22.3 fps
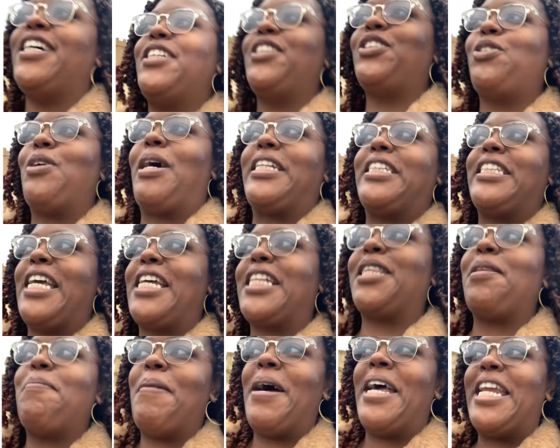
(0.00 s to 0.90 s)
do I take
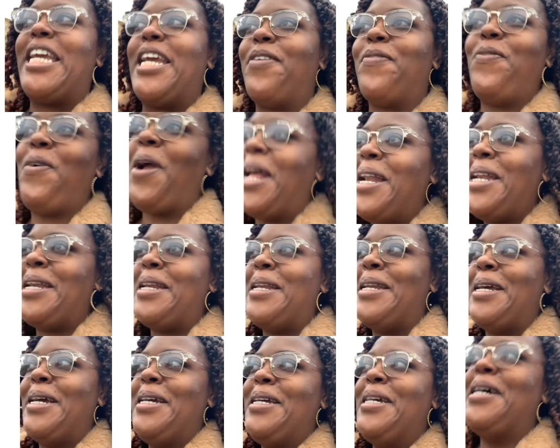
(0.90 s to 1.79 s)
the money and
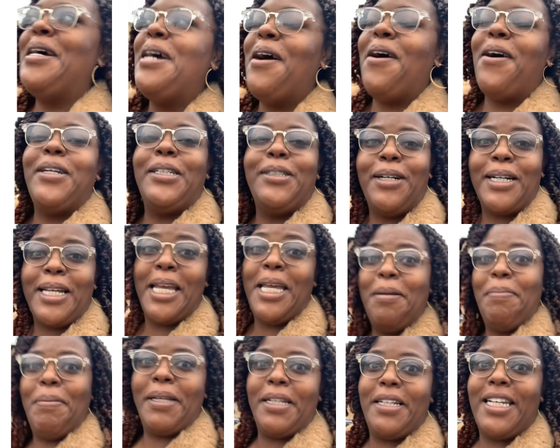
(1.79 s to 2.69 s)
run, or do I
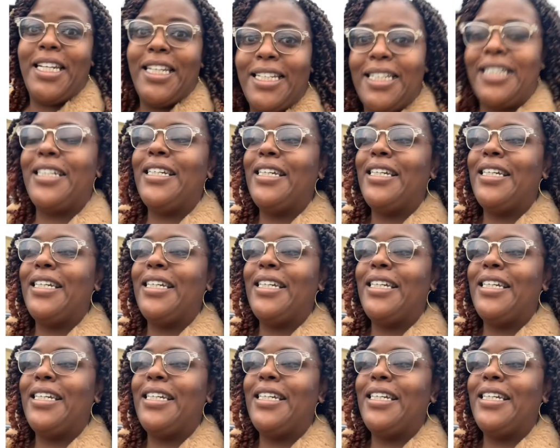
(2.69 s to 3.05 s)
keep it?